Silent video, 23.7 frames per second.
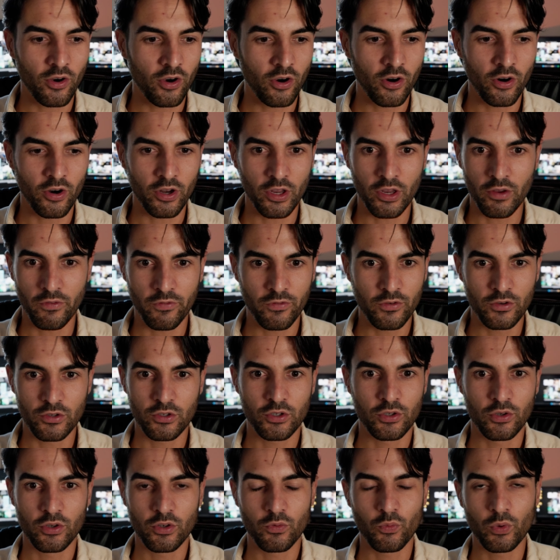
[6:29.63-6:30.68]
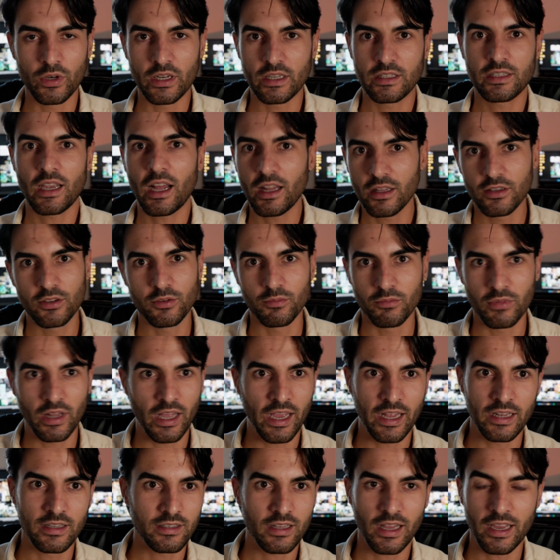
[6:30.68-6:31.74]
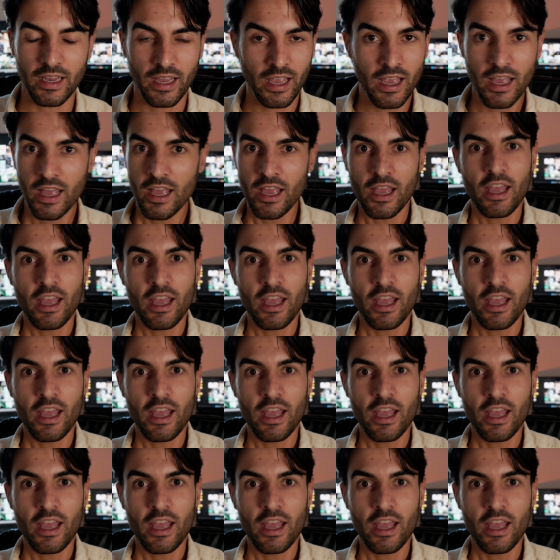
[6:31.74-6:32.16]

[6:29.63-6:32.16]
or if you shoot with a telezoom lens. Like,